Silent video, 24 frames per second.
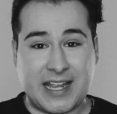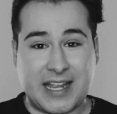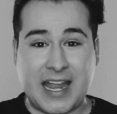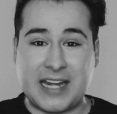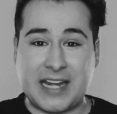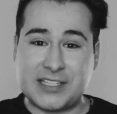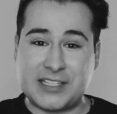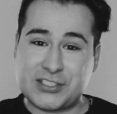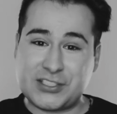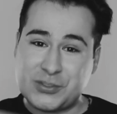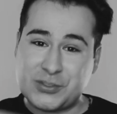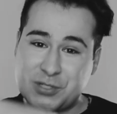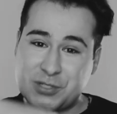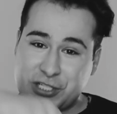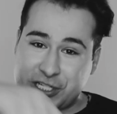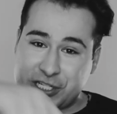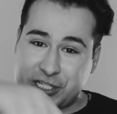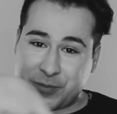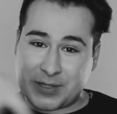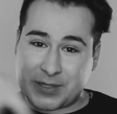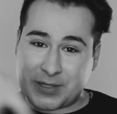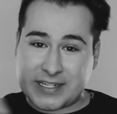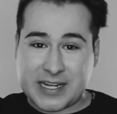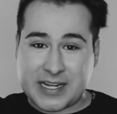And as soon as
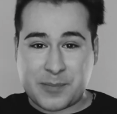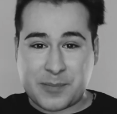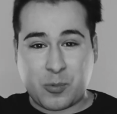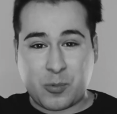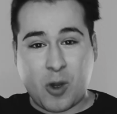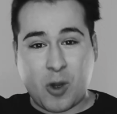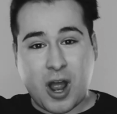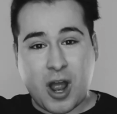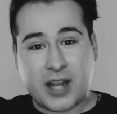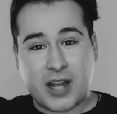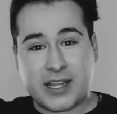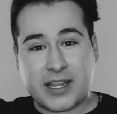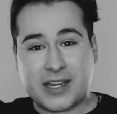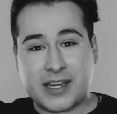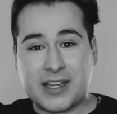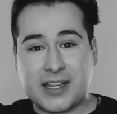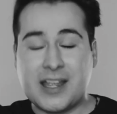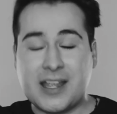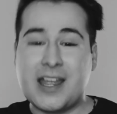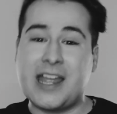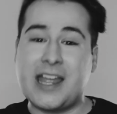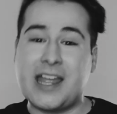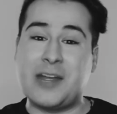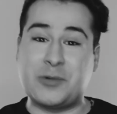she would keep walking,
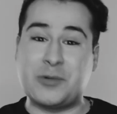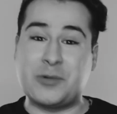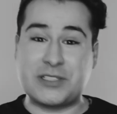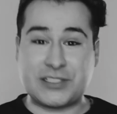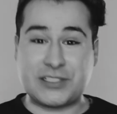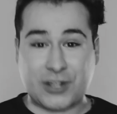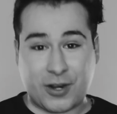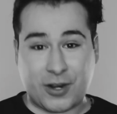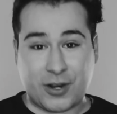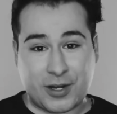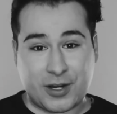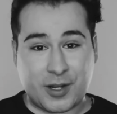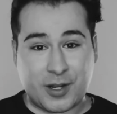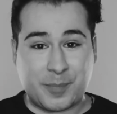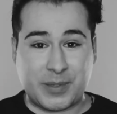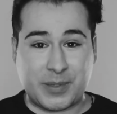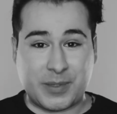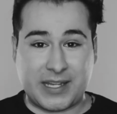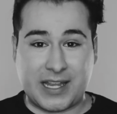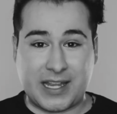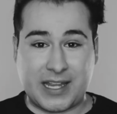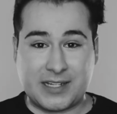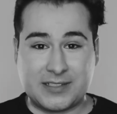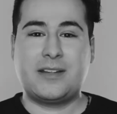it would start up
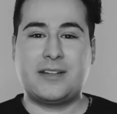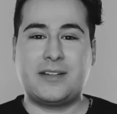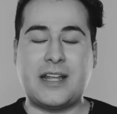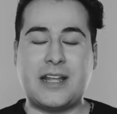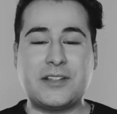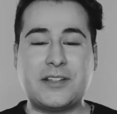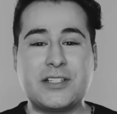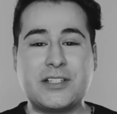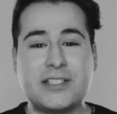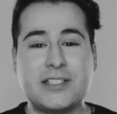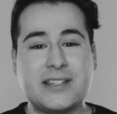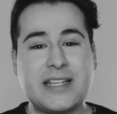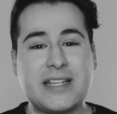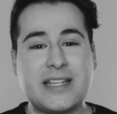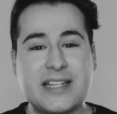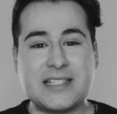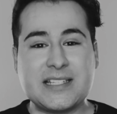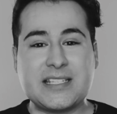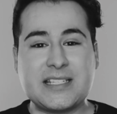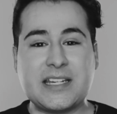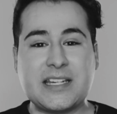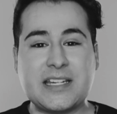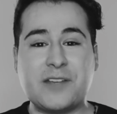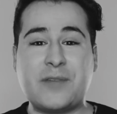again. Now, the good thing
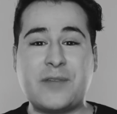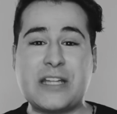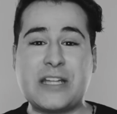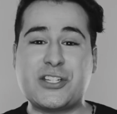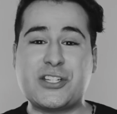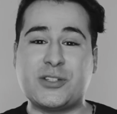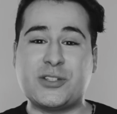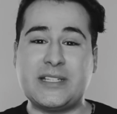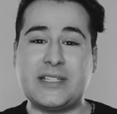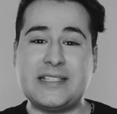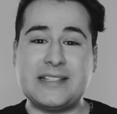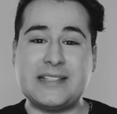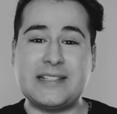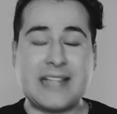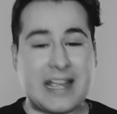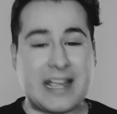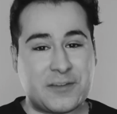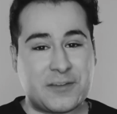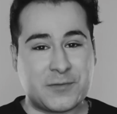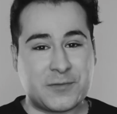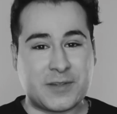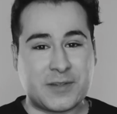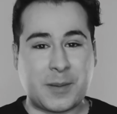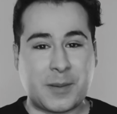he eventually
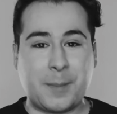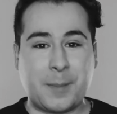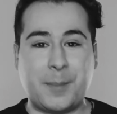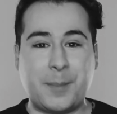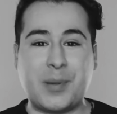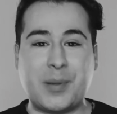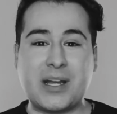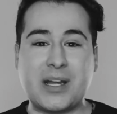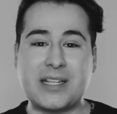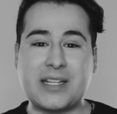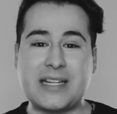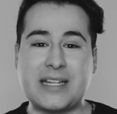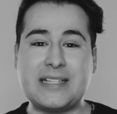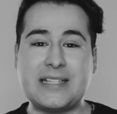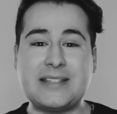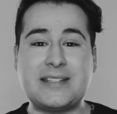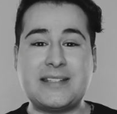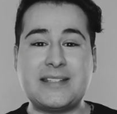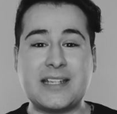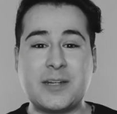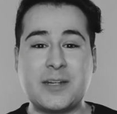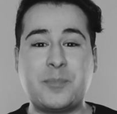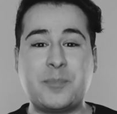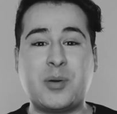left, but he
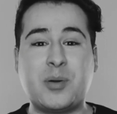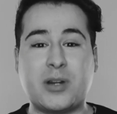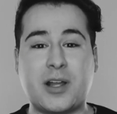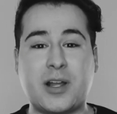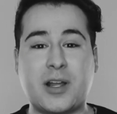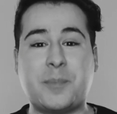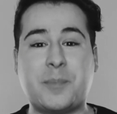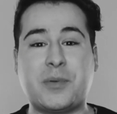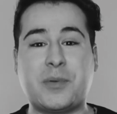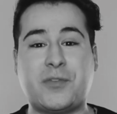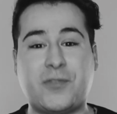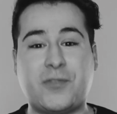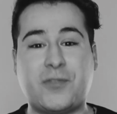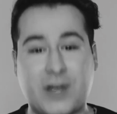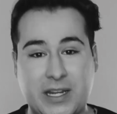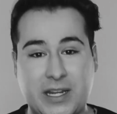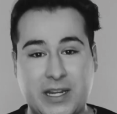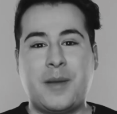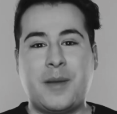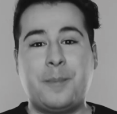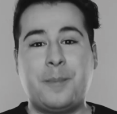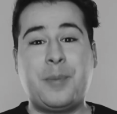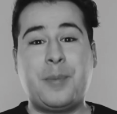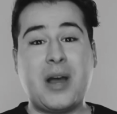did put up a
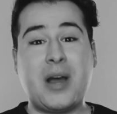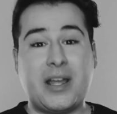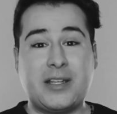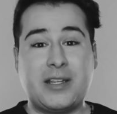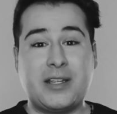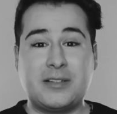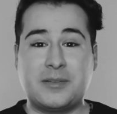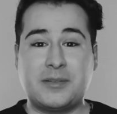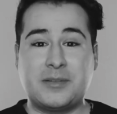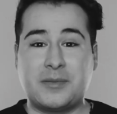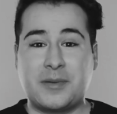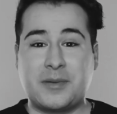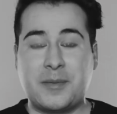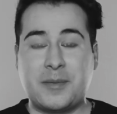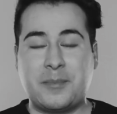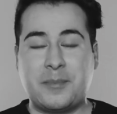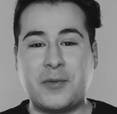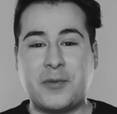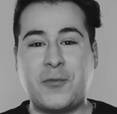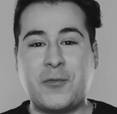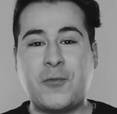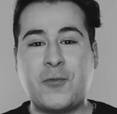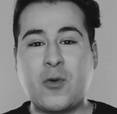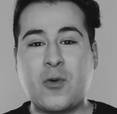fight. But
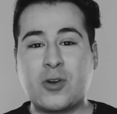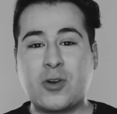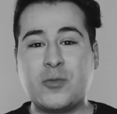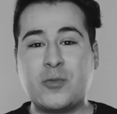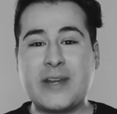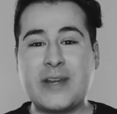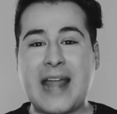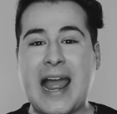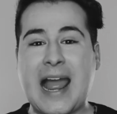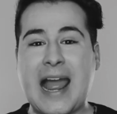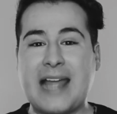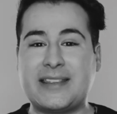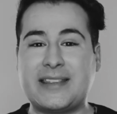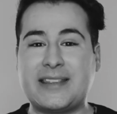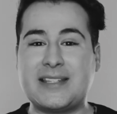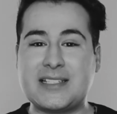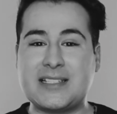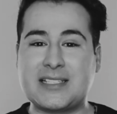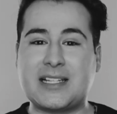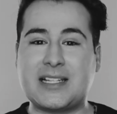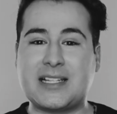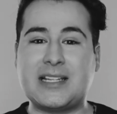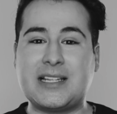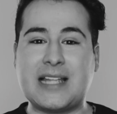before we had
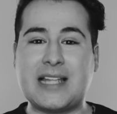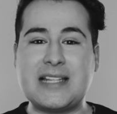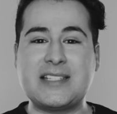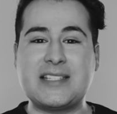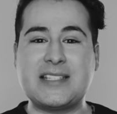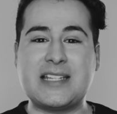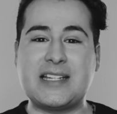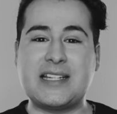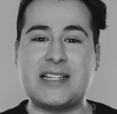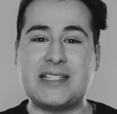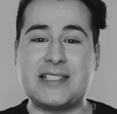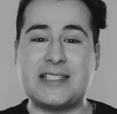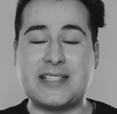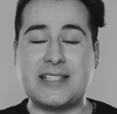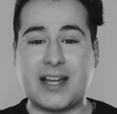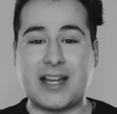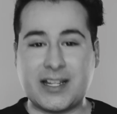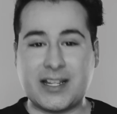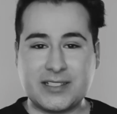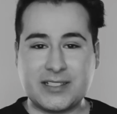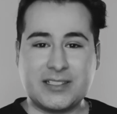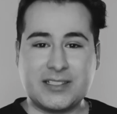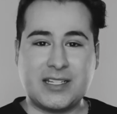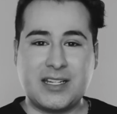this cleansing
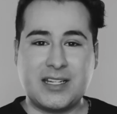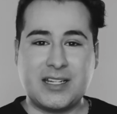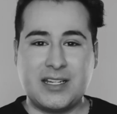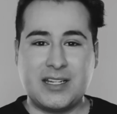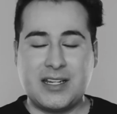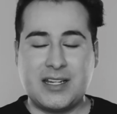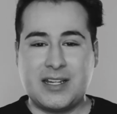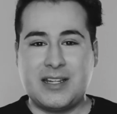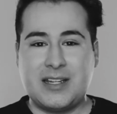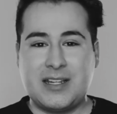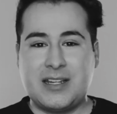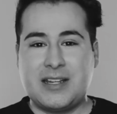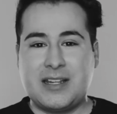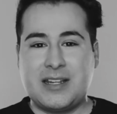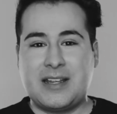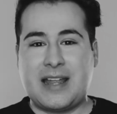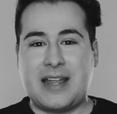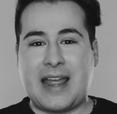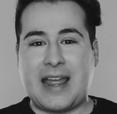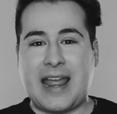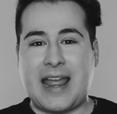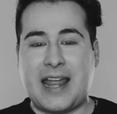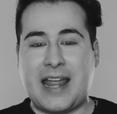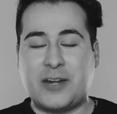done
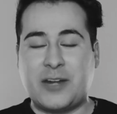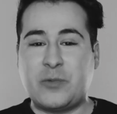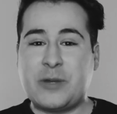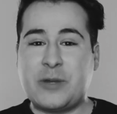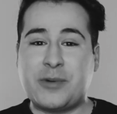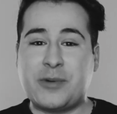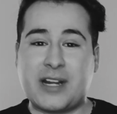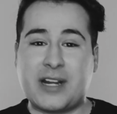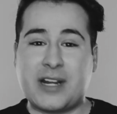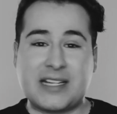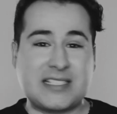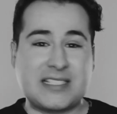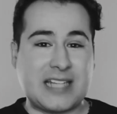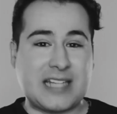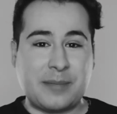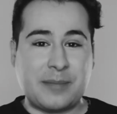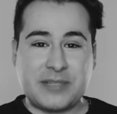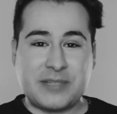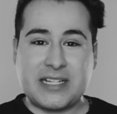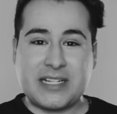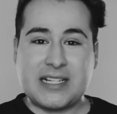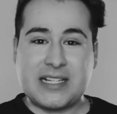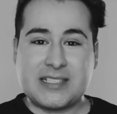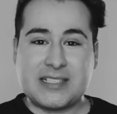and we were
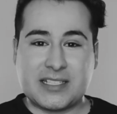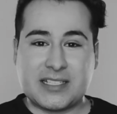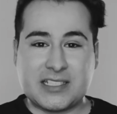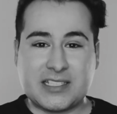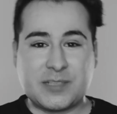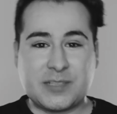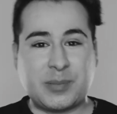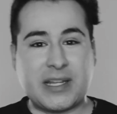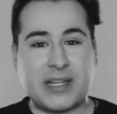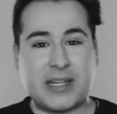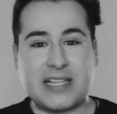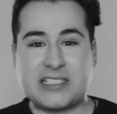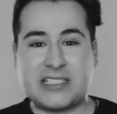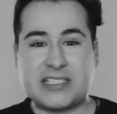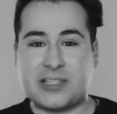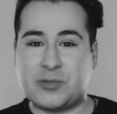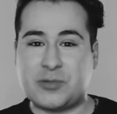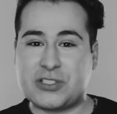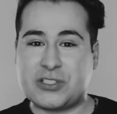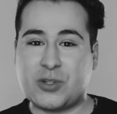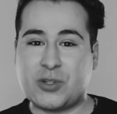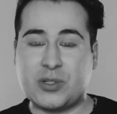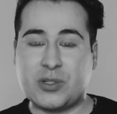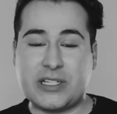accepted into this place, it
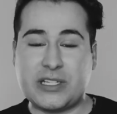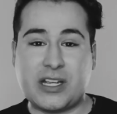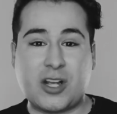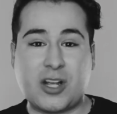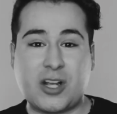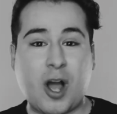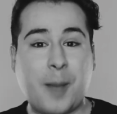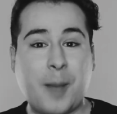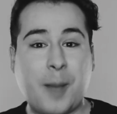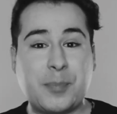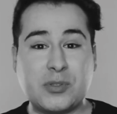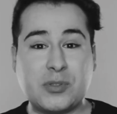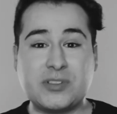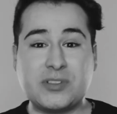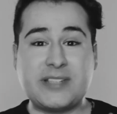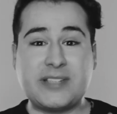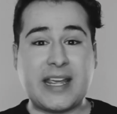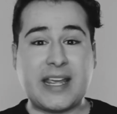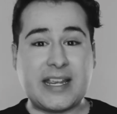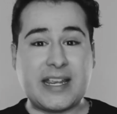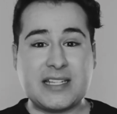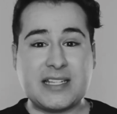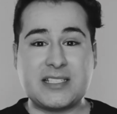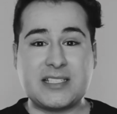was only a couple
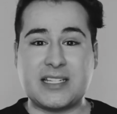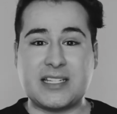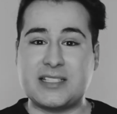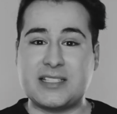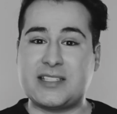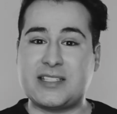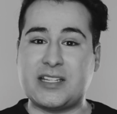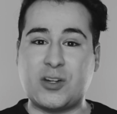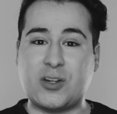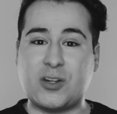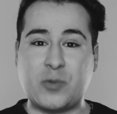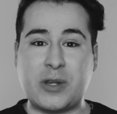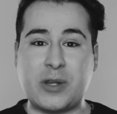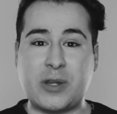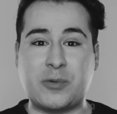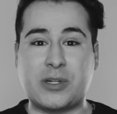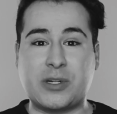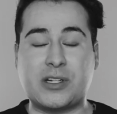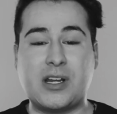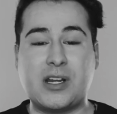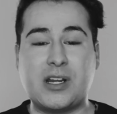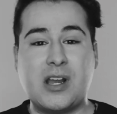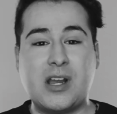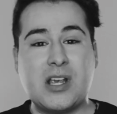days until we
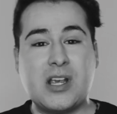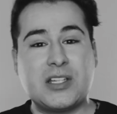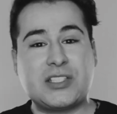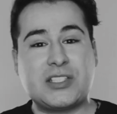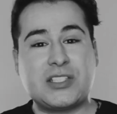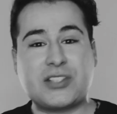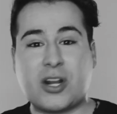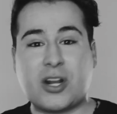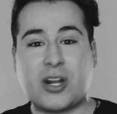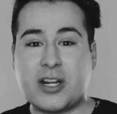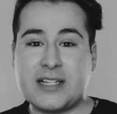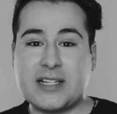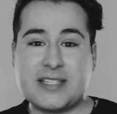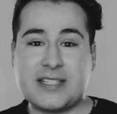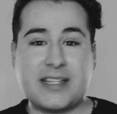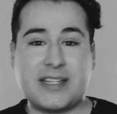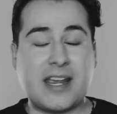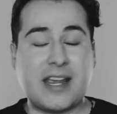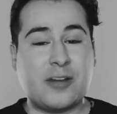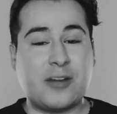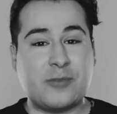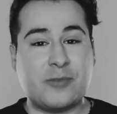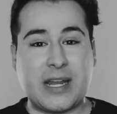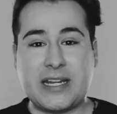were starting to
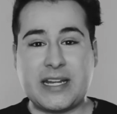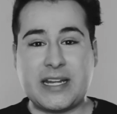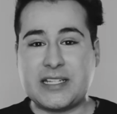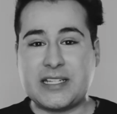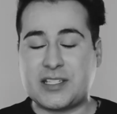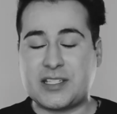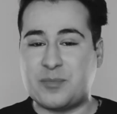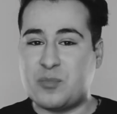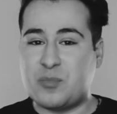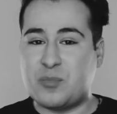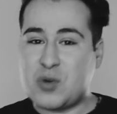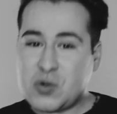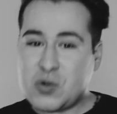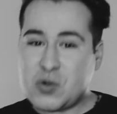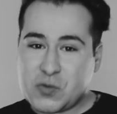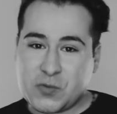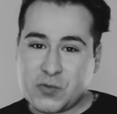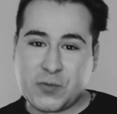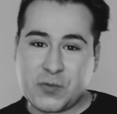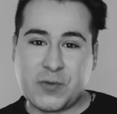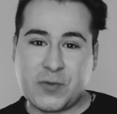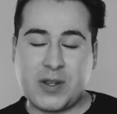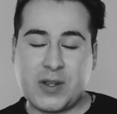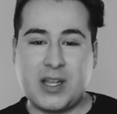get ready to
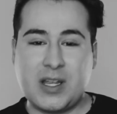move.